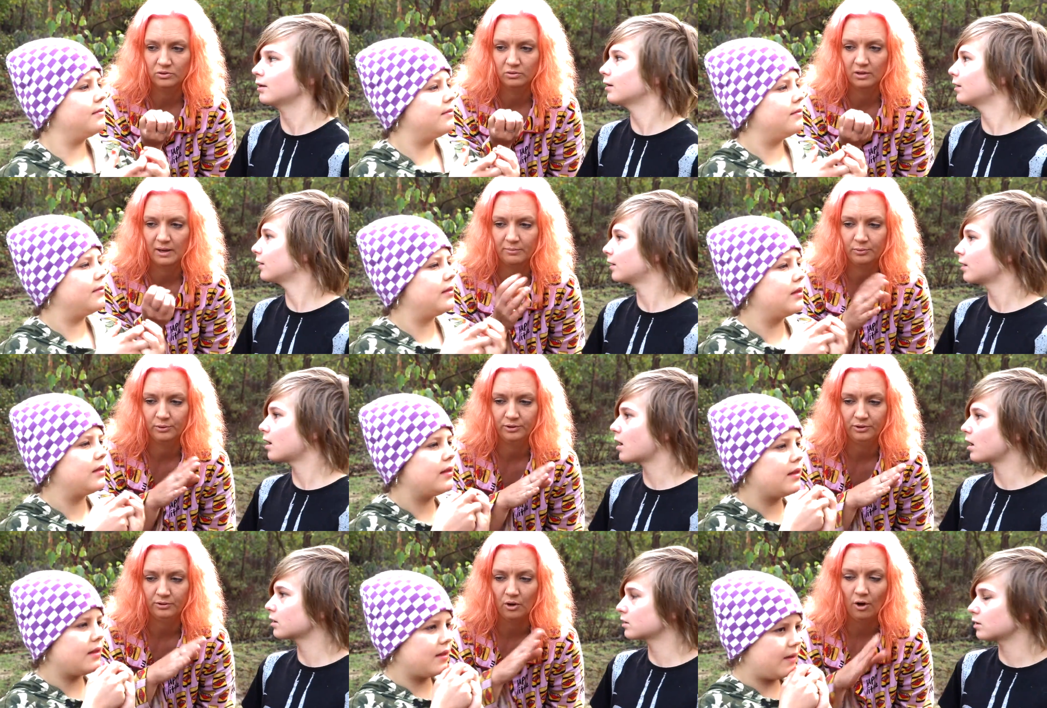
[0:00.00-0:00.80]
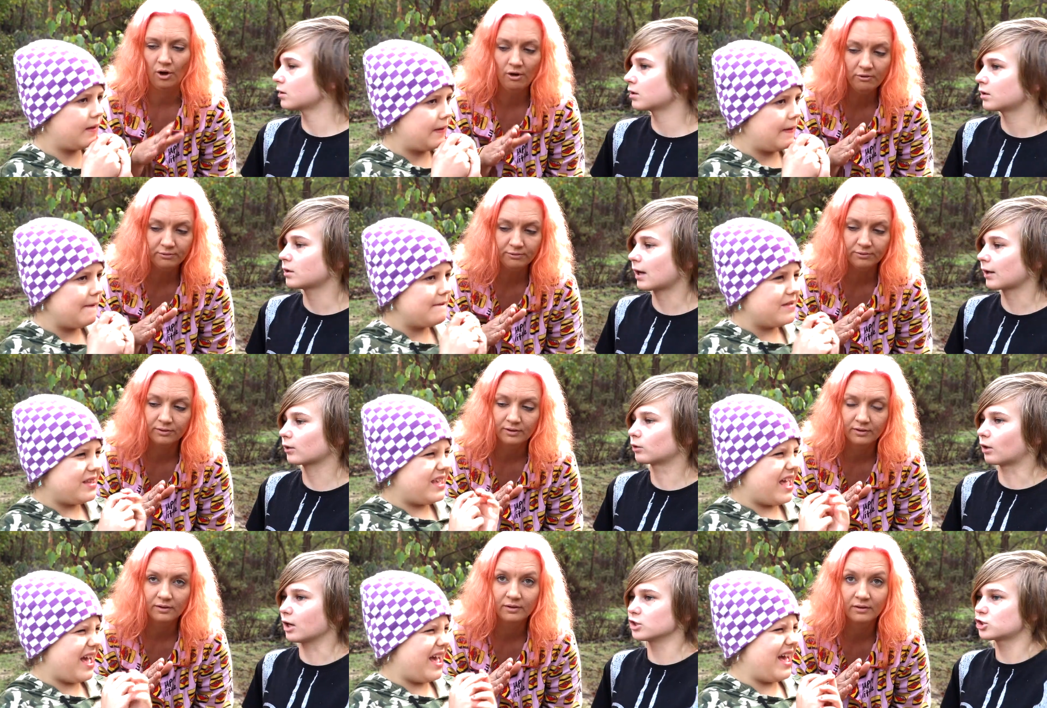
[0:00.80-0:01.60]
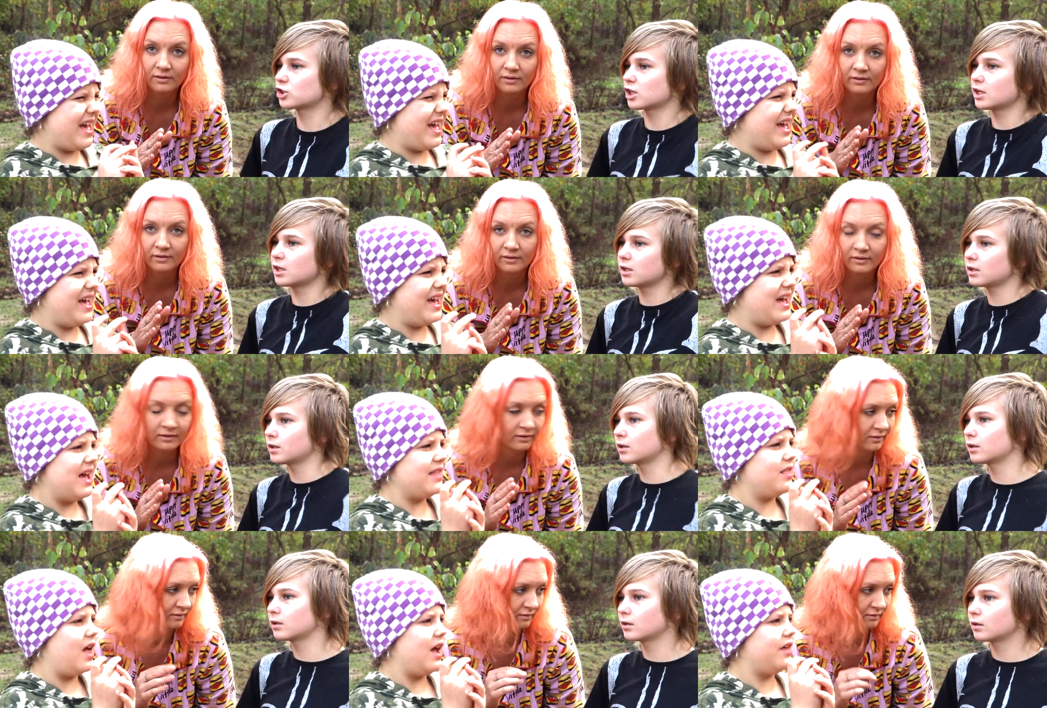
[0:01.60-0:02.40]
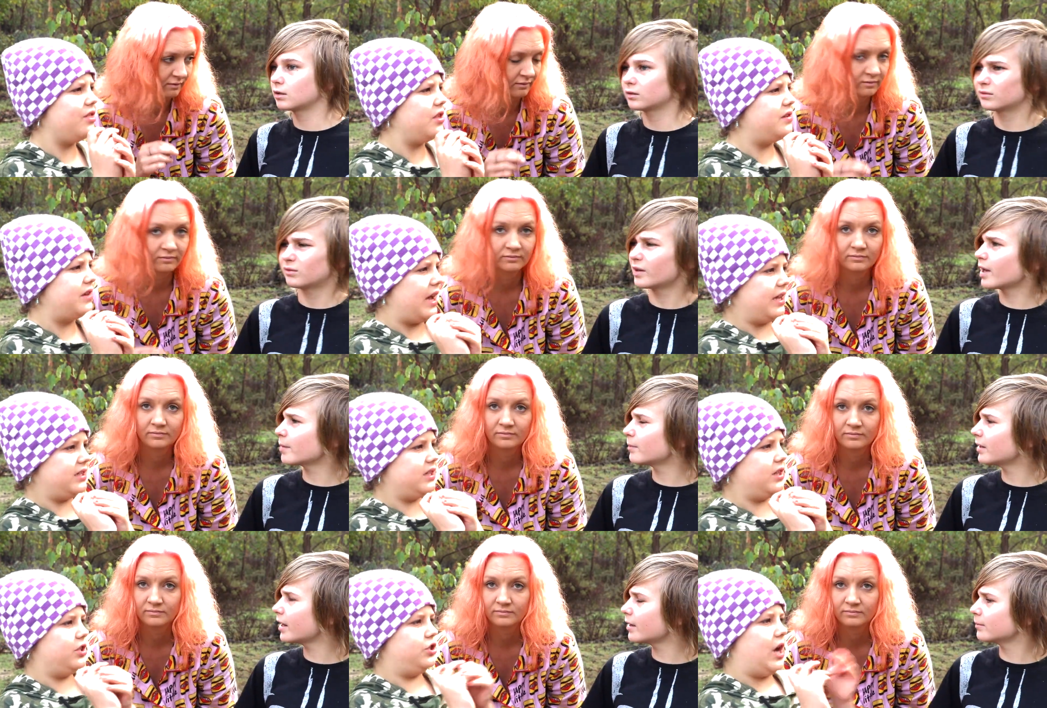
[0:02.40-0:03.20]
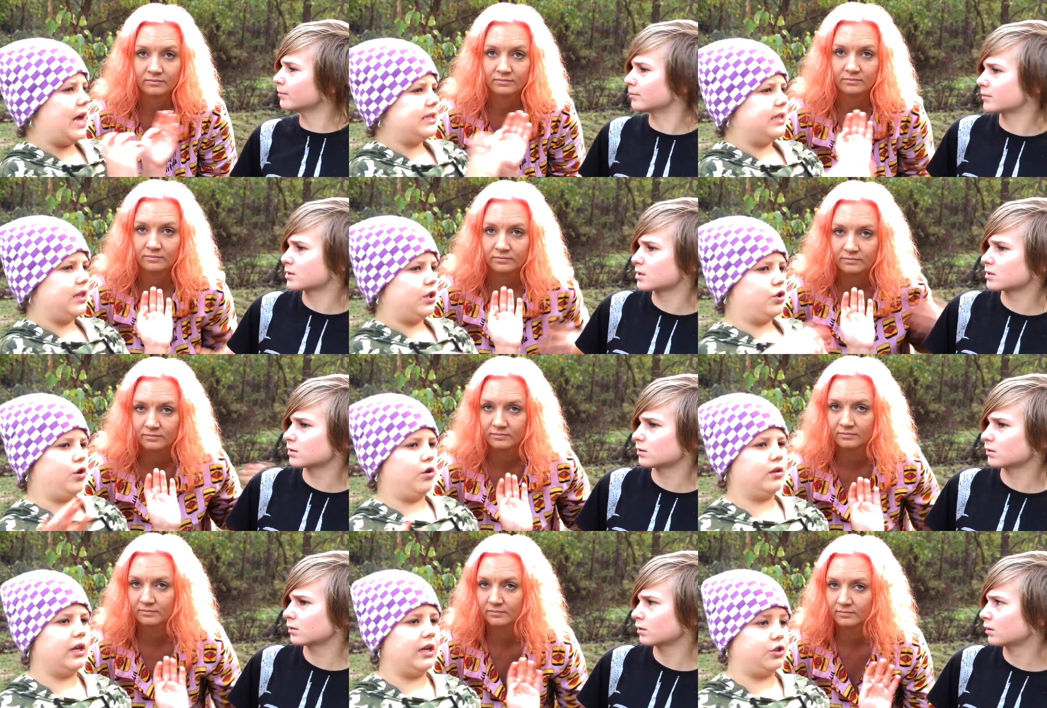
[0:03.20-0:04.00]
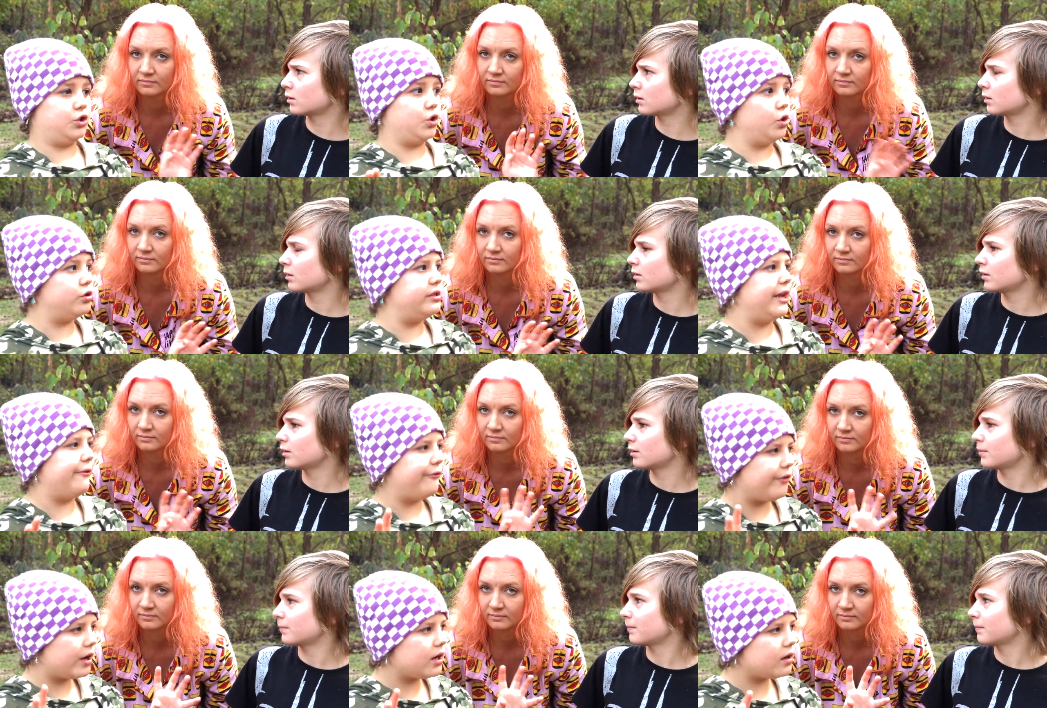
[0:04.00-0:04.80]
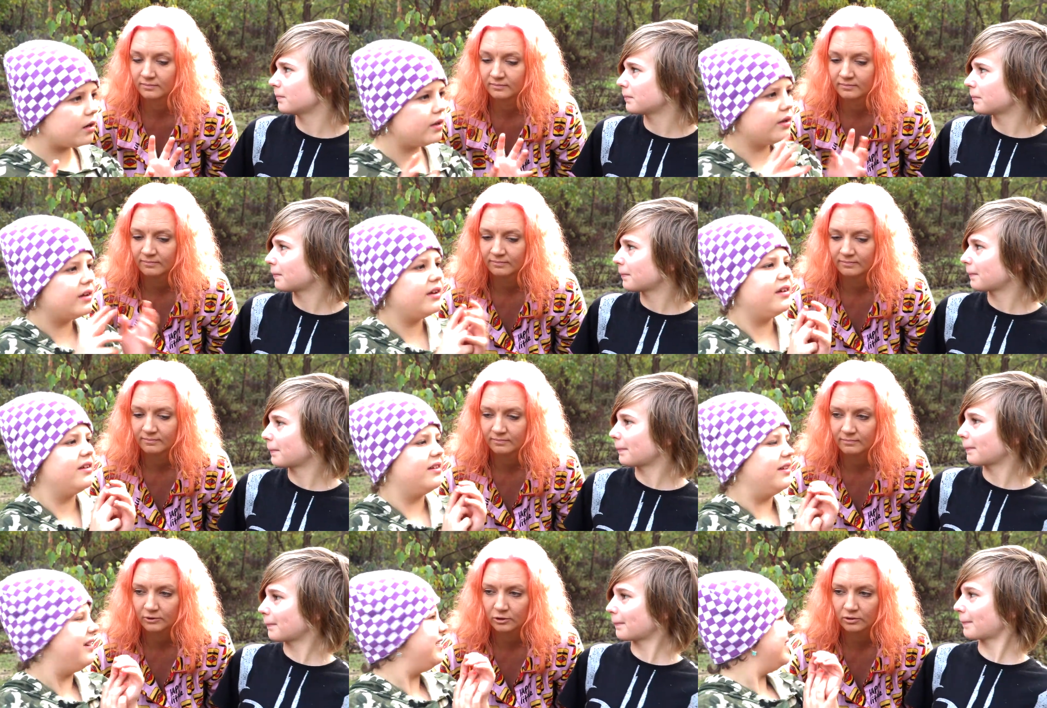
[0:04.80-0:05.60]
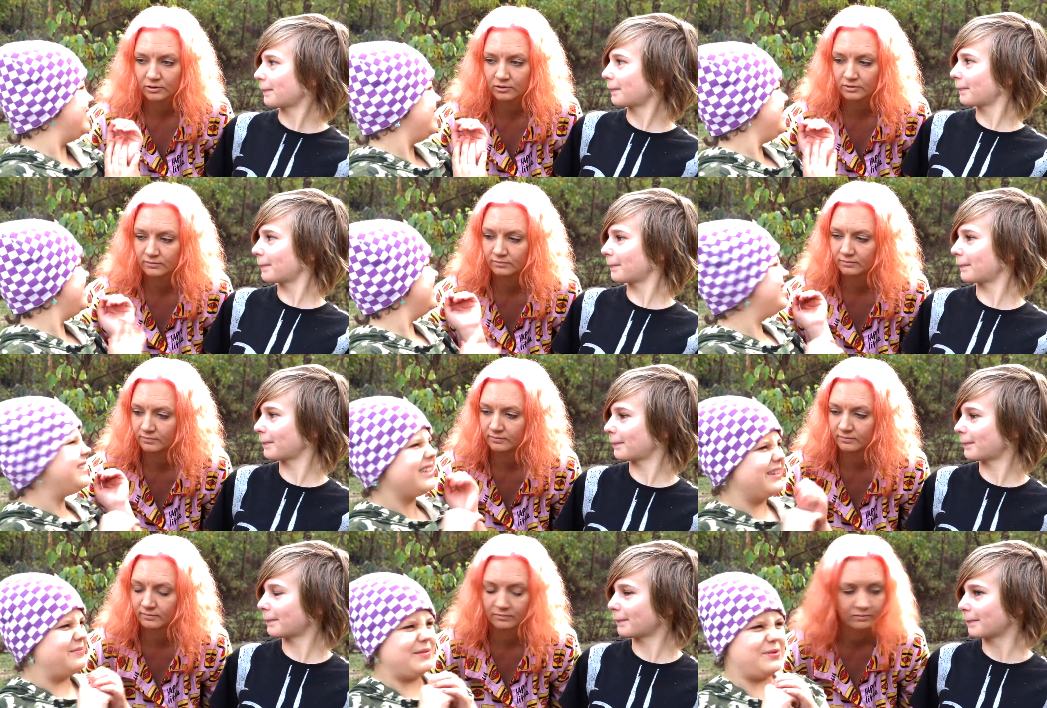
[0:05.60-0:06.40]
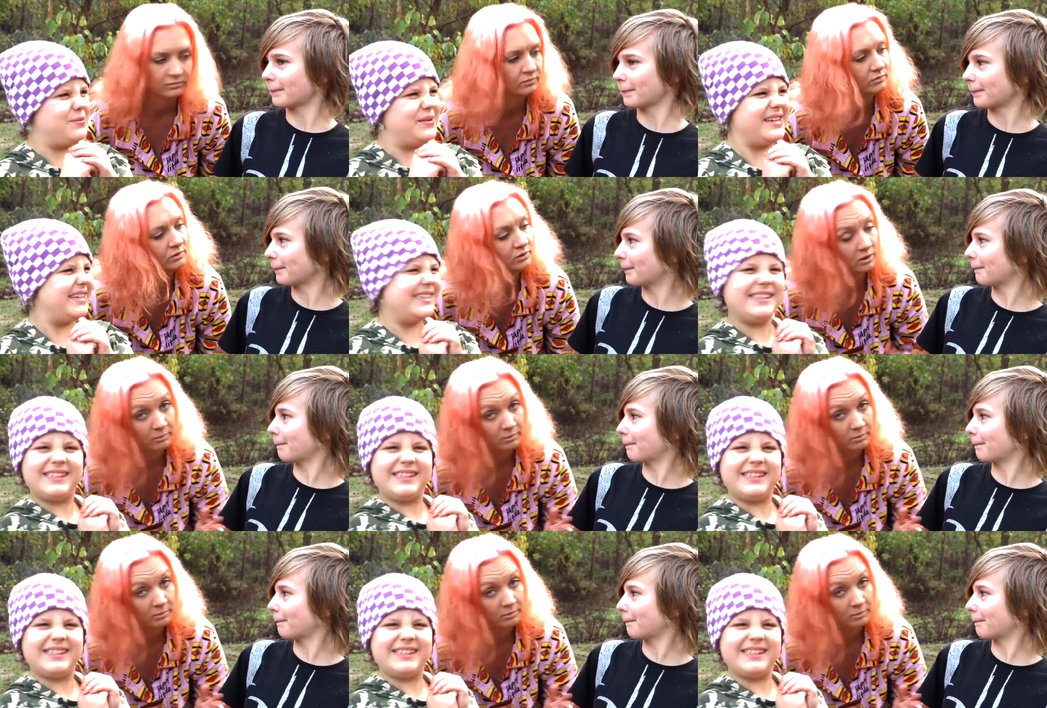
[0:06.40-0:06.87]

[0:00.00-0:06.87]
Speaker 1: will like put you off. Like
Speaker 2: crunchy. Yeah, and like the taste M and M's. Of the Jats and the chocolate are so different. Like, it's just going to be weird.